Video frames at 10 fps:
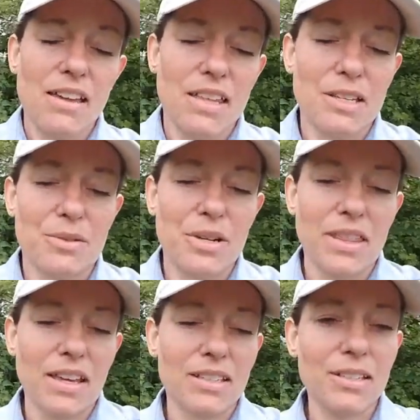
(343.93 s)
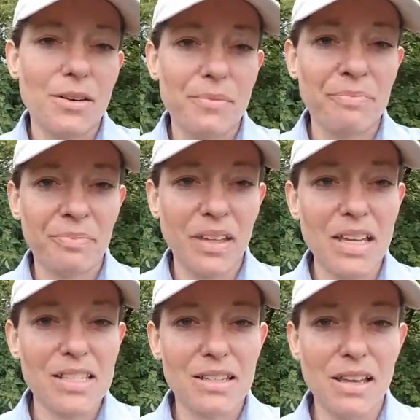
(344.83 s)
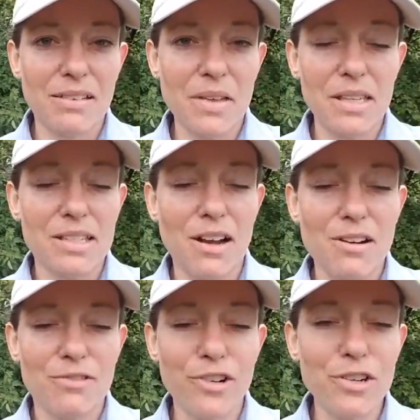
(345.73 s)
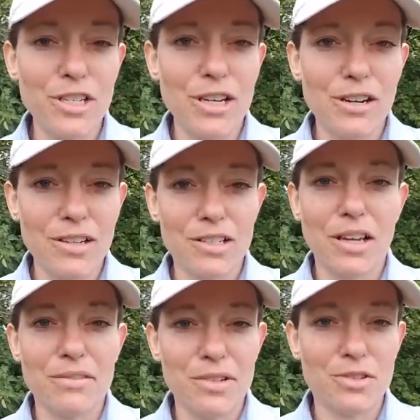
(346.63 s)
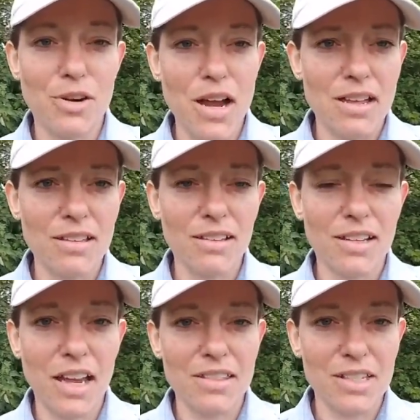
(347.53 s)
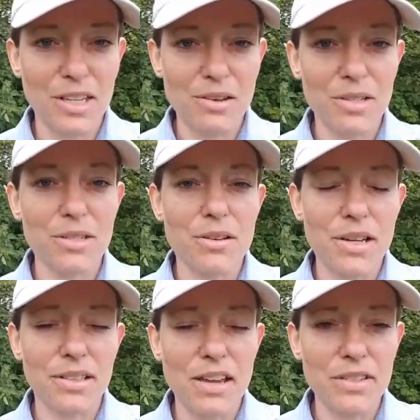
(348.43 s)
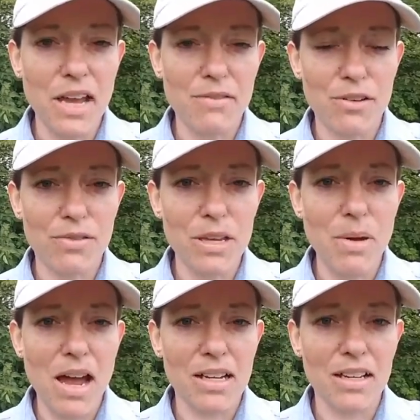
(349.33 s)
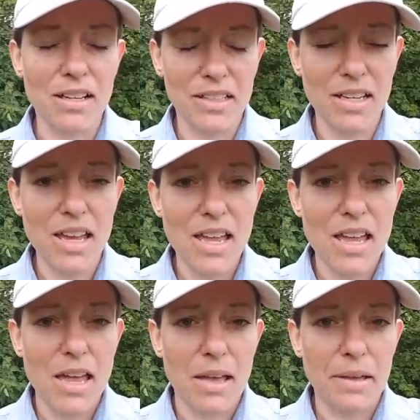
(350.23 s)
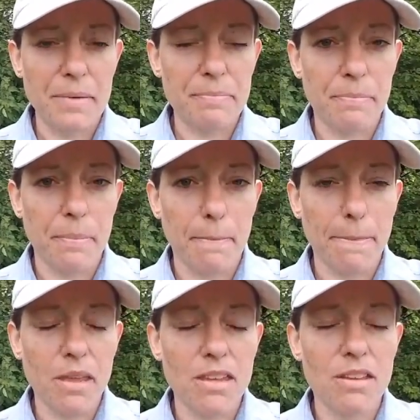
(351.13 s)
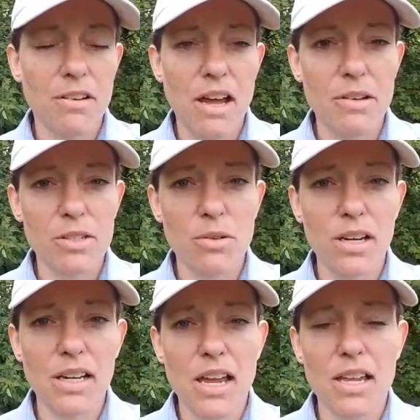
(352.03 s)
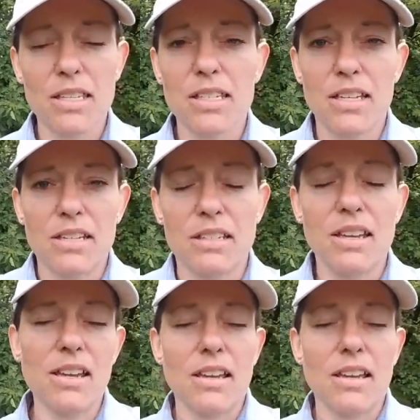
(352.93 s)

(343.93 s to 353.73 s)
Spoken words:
that sort of thing. So it's our first year to kind of a trial on how this goes, so I'd love to have your feedback on you know, how it's organized, and